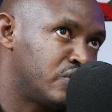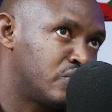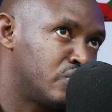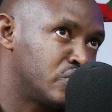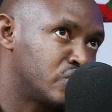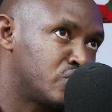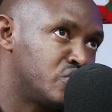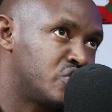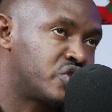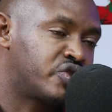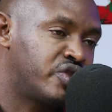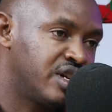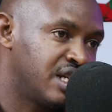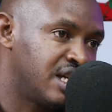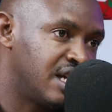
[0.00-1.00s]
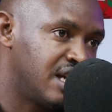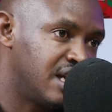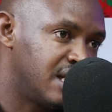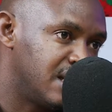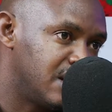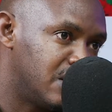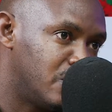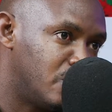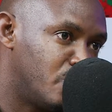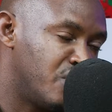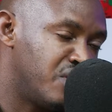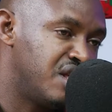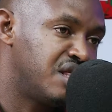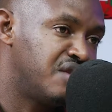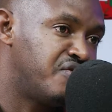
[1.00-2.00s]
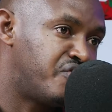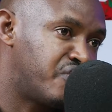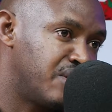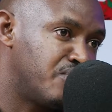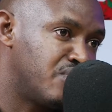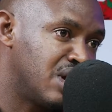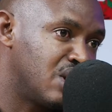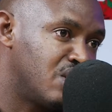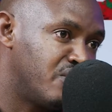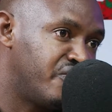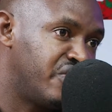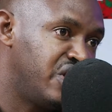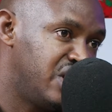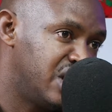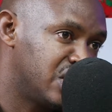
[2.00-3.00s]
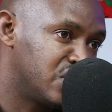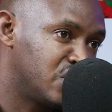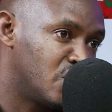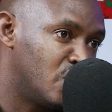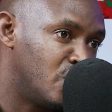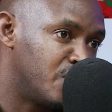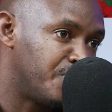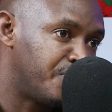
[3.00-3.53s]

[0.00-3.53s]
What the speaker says: was constructed within the framework of the UNESCO.